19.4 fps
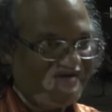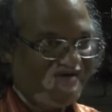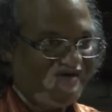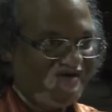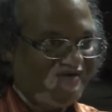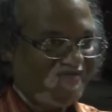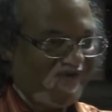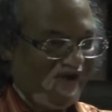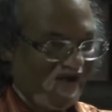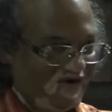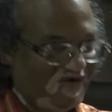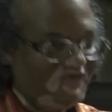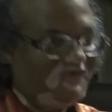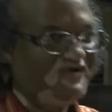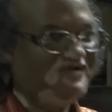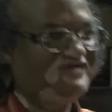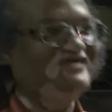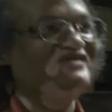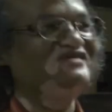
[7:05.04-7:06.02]

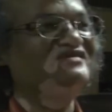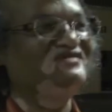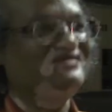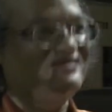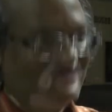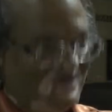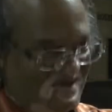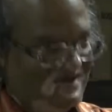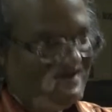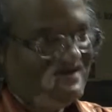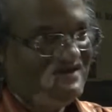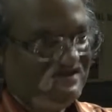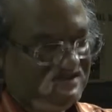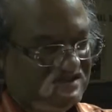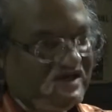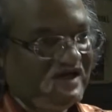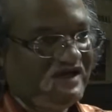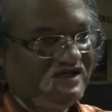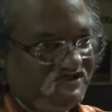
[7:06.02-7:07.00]
pilot basis
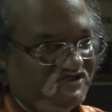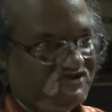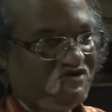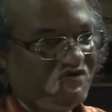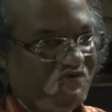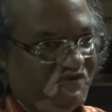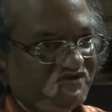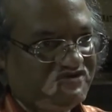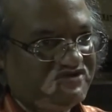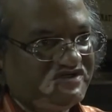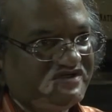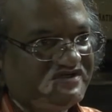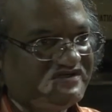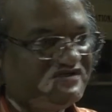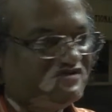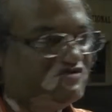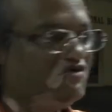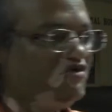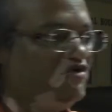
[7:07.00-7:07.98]
digitalization
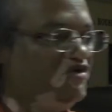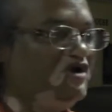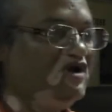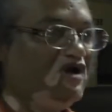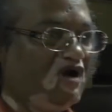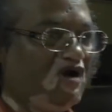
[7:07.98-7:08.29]
process. So we